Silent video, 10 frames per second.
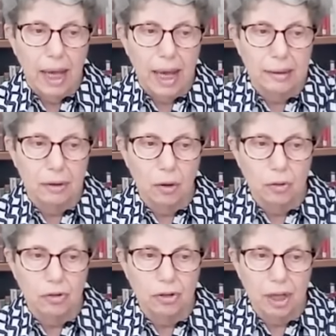and
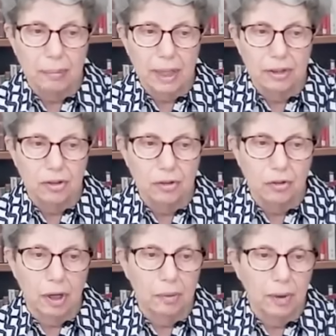launched a major
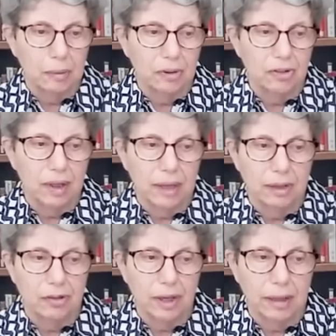drone and missile
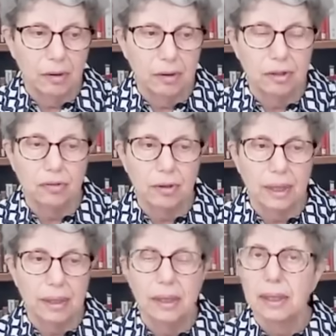attack on
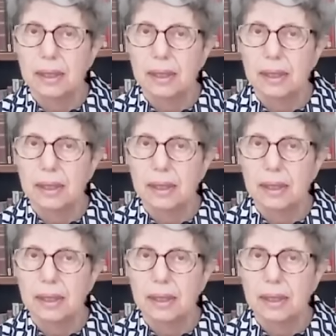Israel.